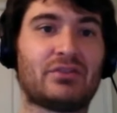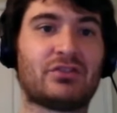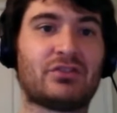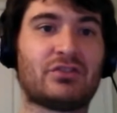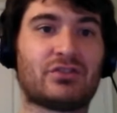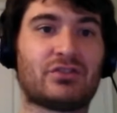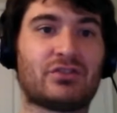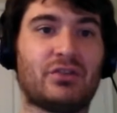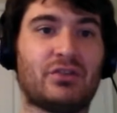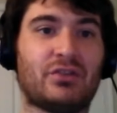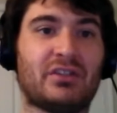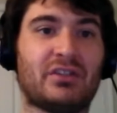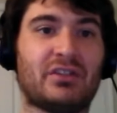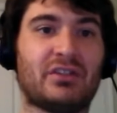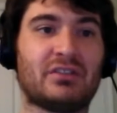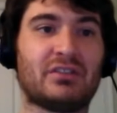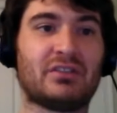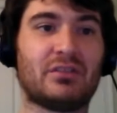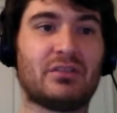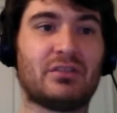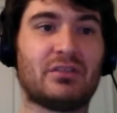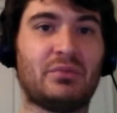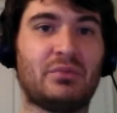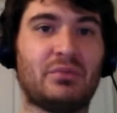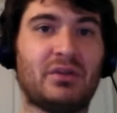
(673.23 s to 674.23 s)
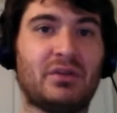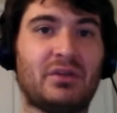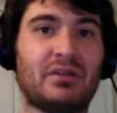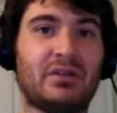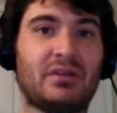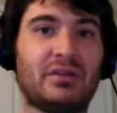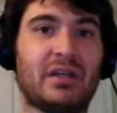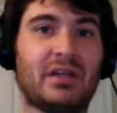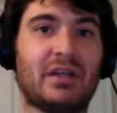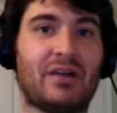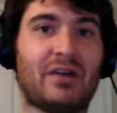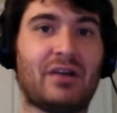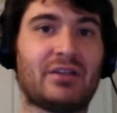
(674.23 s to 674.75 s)
just going to
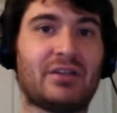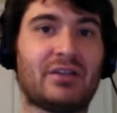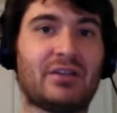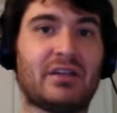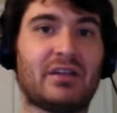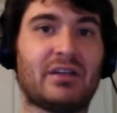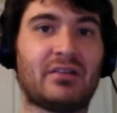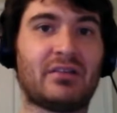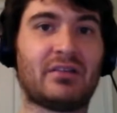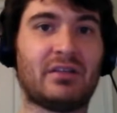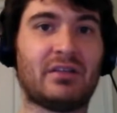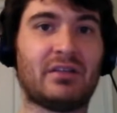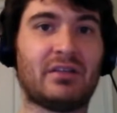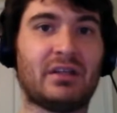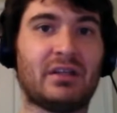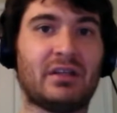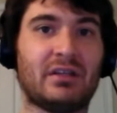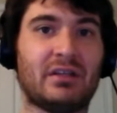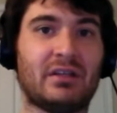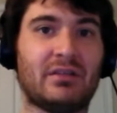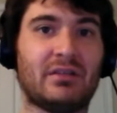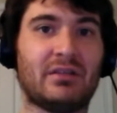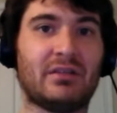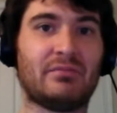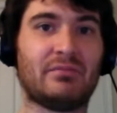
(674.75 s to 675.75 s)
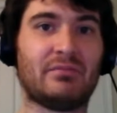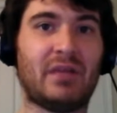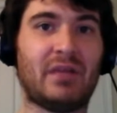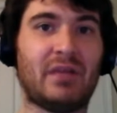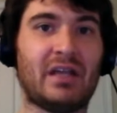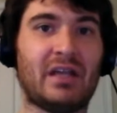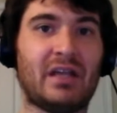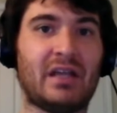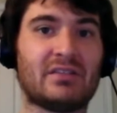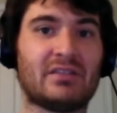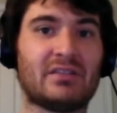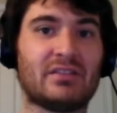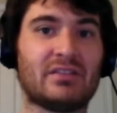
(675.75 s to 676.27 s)
completely outkick the
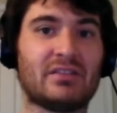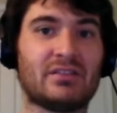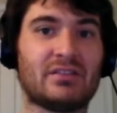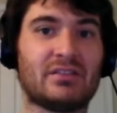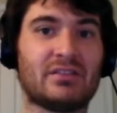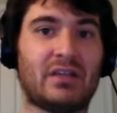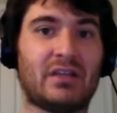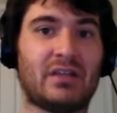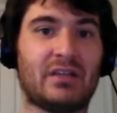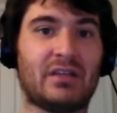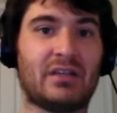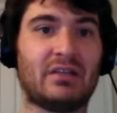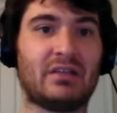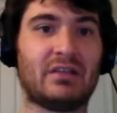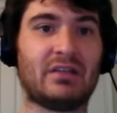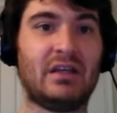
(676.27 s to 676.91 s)
aces, and